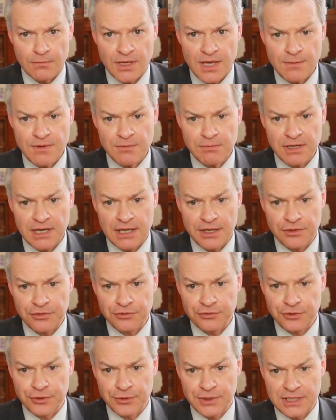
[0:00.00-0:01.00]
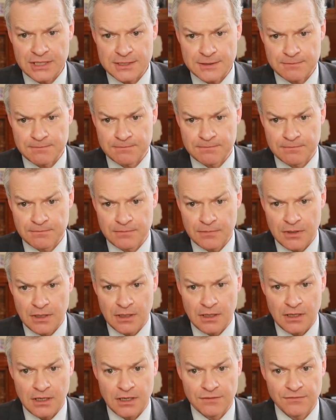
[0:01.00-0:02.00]
maybe playing through it.
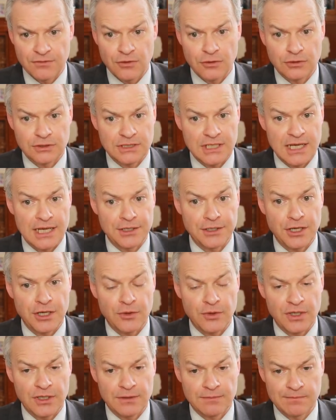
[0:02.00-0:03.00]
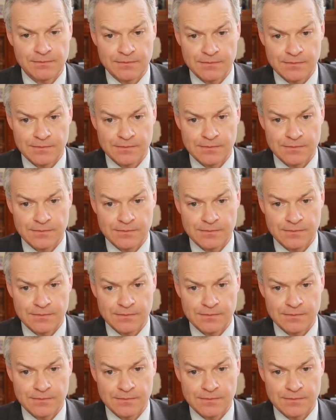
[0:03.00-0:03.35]
I've got Anoa,